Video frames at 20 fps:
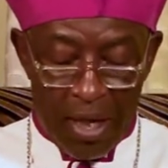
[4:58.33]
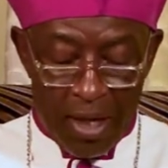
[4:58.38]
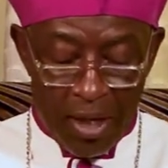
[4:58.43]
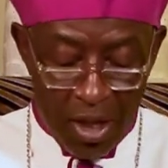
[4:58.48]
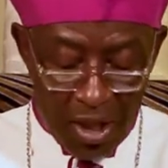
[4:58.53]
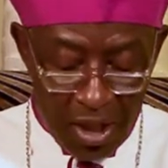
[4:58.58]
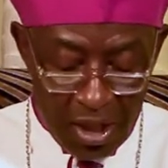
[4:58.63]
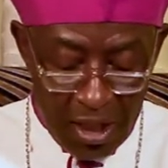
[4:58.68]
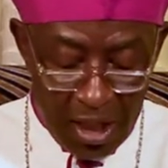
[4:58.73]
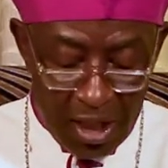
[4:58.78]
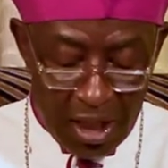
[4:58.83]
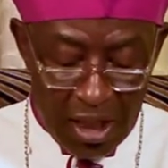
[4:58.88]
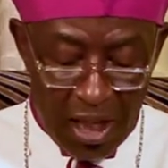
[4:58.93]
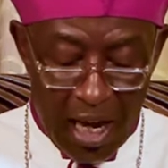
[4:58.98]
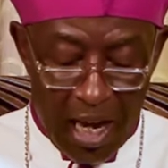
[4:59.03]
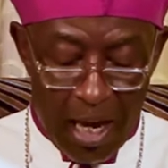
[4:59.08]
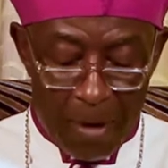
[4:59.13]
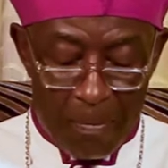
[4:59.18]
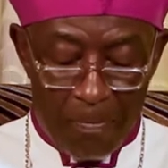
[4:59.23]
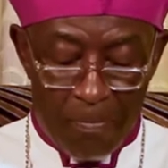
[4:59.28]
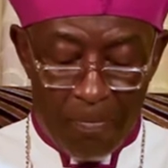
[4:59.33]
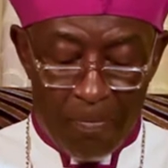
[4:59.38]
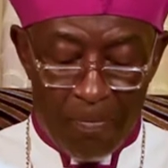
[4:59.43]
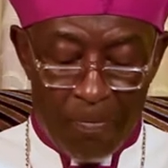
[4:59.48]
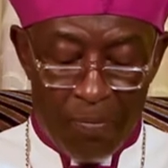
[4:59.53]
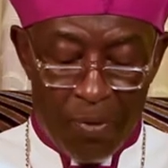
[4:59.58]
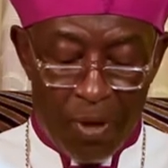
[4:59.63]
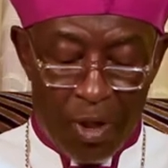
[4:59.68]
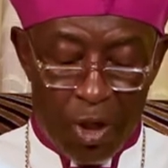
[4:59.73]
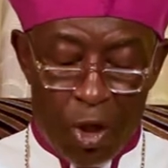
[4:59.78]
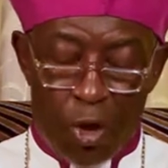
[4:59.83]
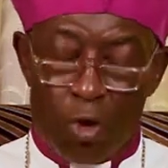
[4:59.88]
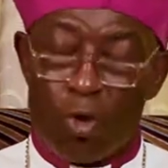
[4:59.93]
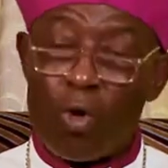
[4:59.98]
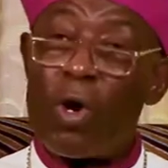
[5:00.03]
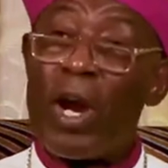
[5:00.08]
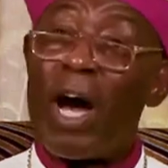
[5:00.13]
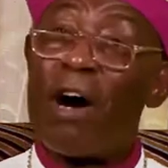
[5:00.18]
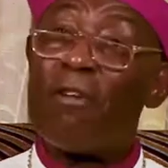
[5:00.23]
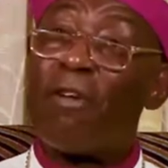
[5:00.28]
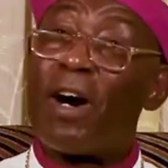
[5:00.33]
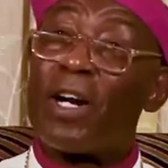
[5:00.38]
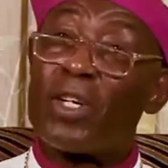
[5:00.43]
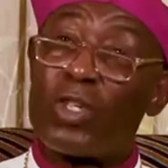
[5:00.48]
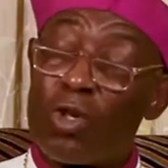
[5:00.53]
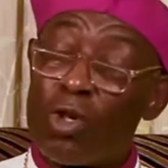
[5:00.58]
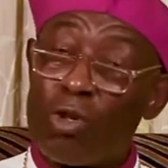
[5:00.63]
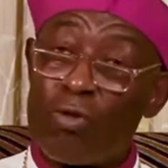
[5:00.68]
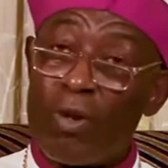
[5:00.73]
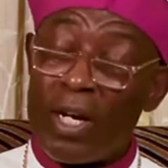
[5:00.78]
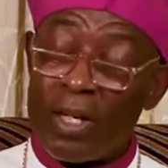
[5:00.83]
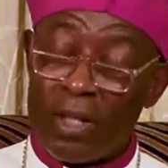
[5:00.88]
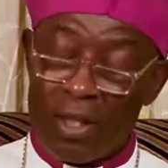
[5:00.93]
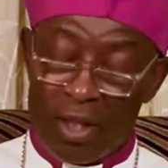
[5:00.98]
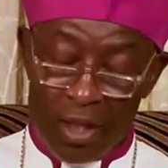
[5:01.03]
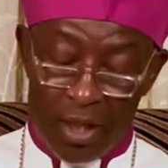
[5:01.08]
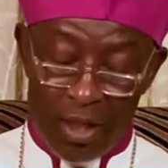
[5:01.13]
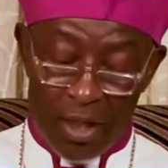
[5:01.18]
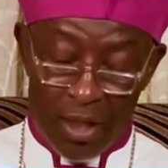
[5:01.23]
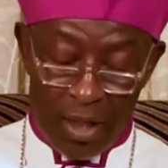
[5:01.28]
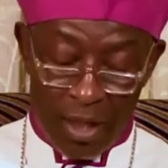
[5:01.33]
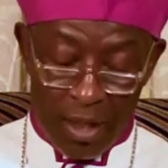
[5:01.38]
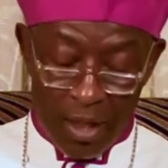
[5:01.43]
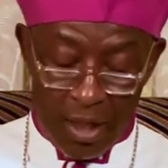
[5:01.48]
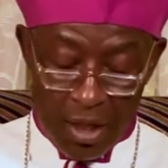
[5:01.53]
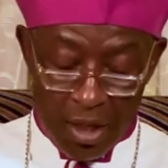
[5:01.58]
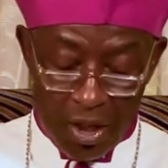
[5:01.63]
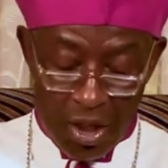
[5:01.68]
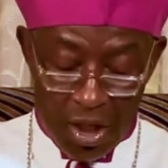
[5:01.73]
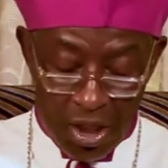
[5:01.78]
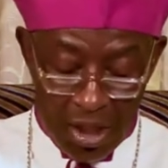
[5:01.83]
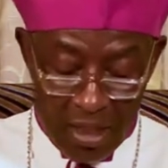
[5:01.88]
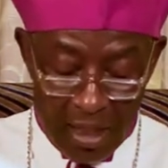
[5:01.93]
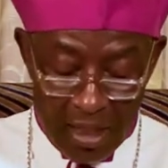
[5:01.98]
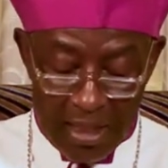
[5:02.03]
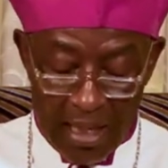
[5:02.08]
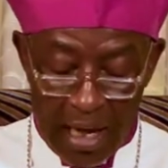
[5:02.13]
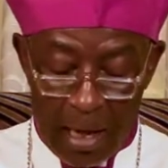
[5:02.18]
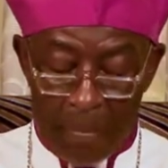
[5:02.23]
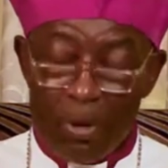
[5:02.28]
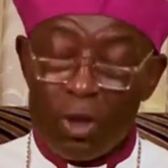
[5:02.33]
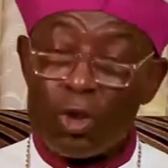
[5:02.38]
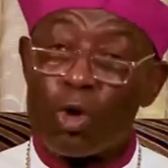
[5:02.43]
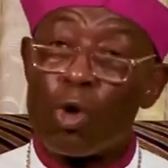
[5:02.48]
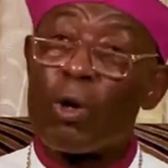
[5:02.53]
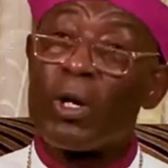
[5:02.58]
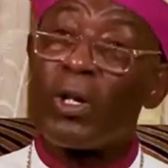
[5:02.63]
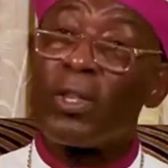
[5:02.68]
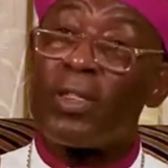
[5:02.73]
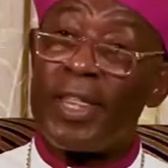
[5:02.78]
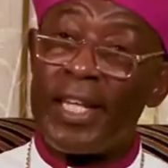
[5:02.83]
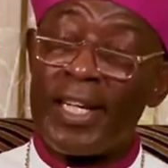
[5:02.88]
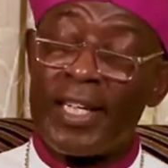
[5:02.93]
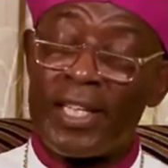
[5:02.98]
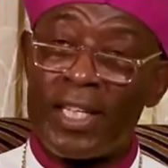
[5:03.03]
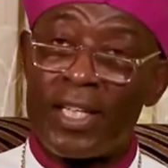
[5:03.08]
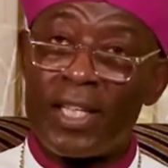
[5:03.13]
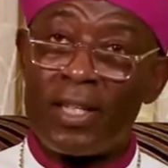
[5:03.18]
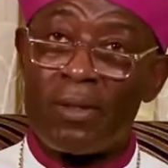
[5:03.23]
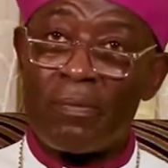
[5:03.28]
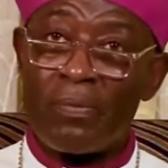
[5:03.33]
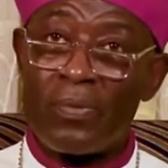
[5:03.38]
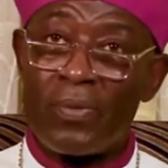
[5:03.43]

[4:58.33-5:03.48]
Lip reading: This is the time to love our children. This is the time to rethink.